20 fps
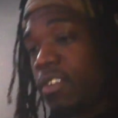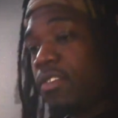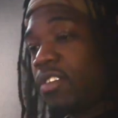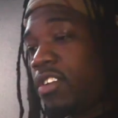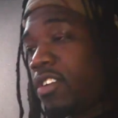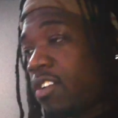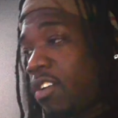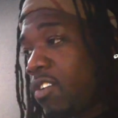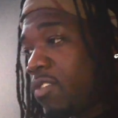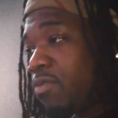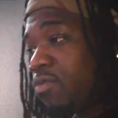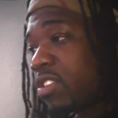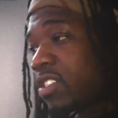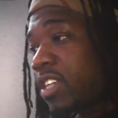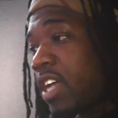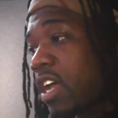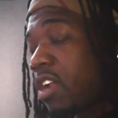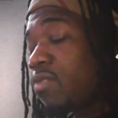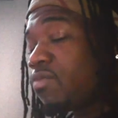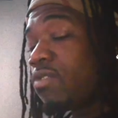you know, was
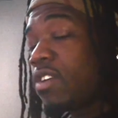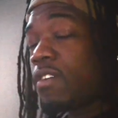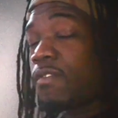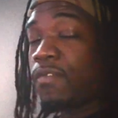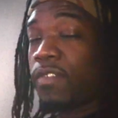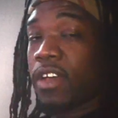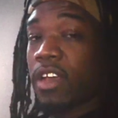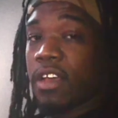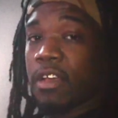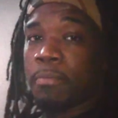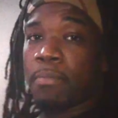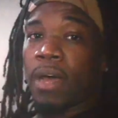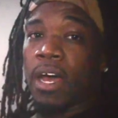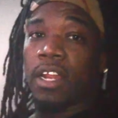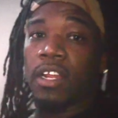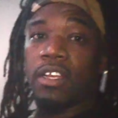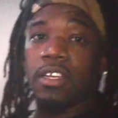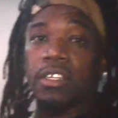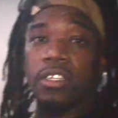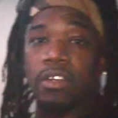kind of rough for
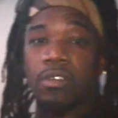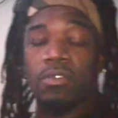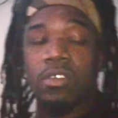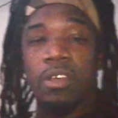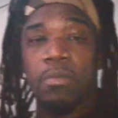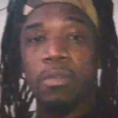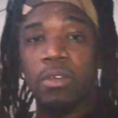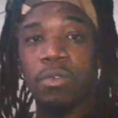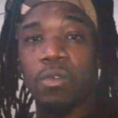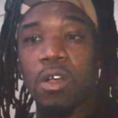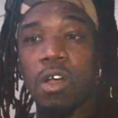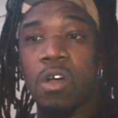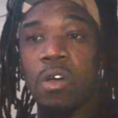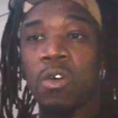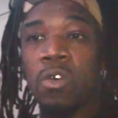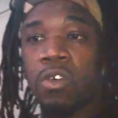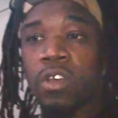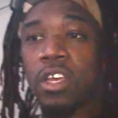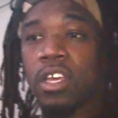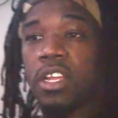everybody. Don't get me
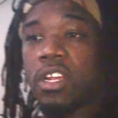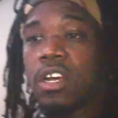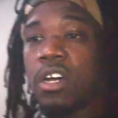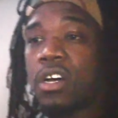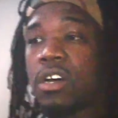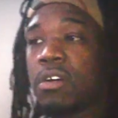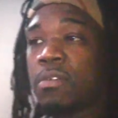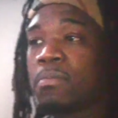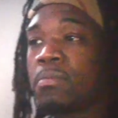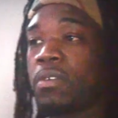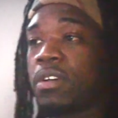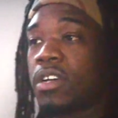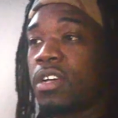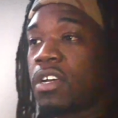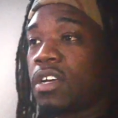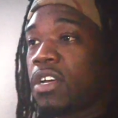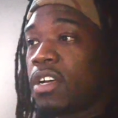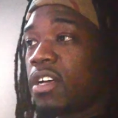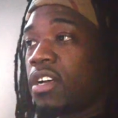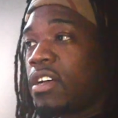wrong, and um,
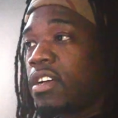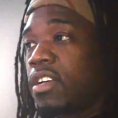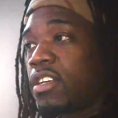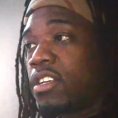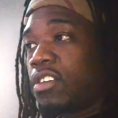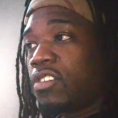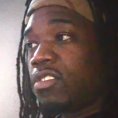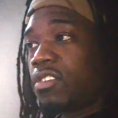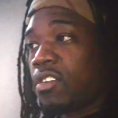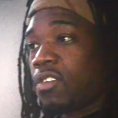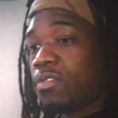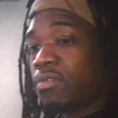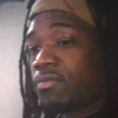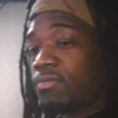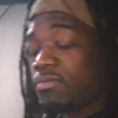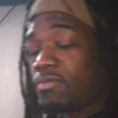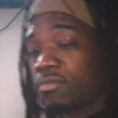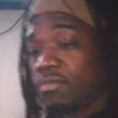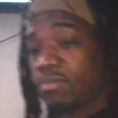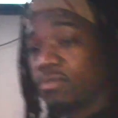you know,
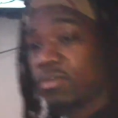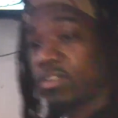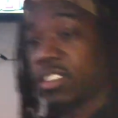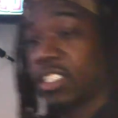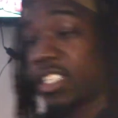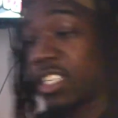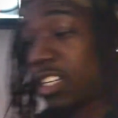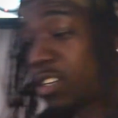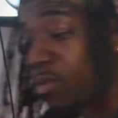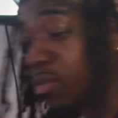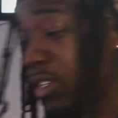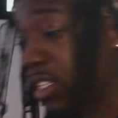we dealing